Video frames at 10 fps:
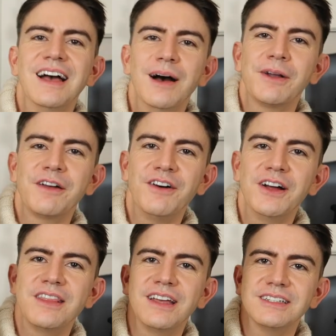And when I
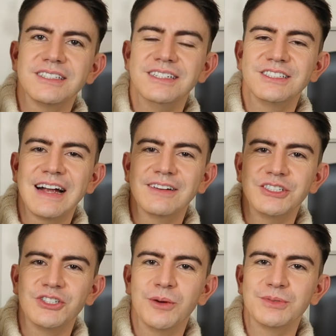find things in charity
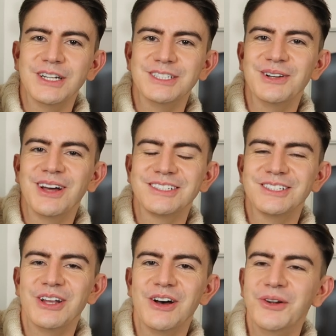shops, I do like
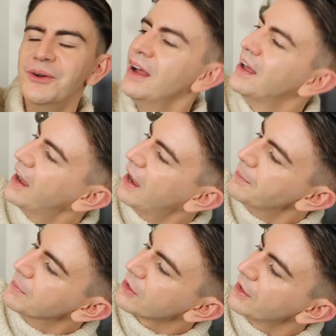to know
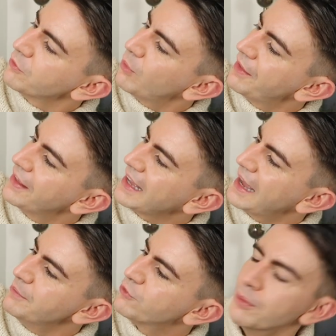kind of where they
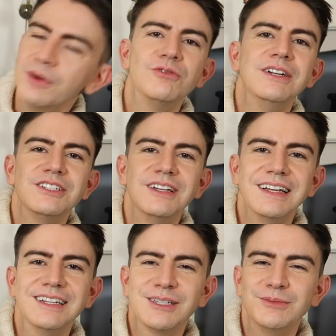came from
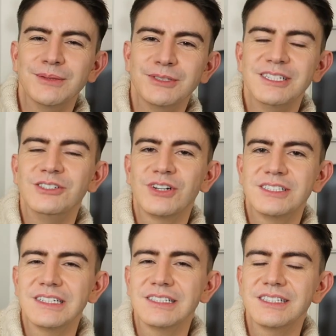originally, and sometimes it's
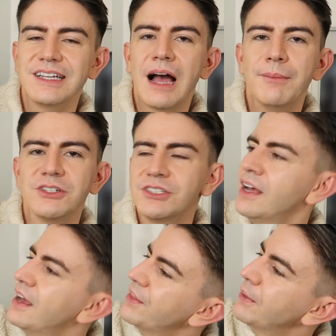interesting to see how much
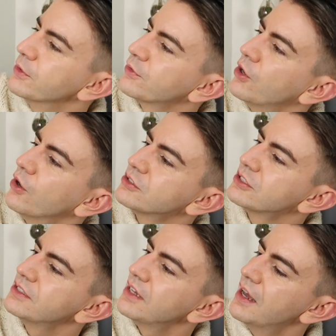they would have
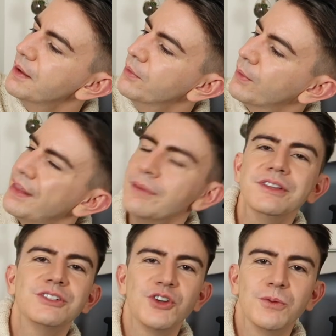cost when they were
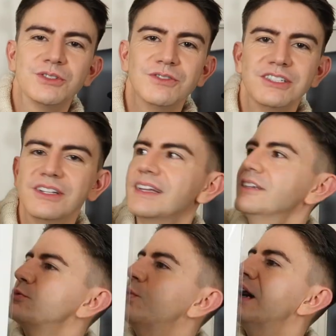in the shops originally as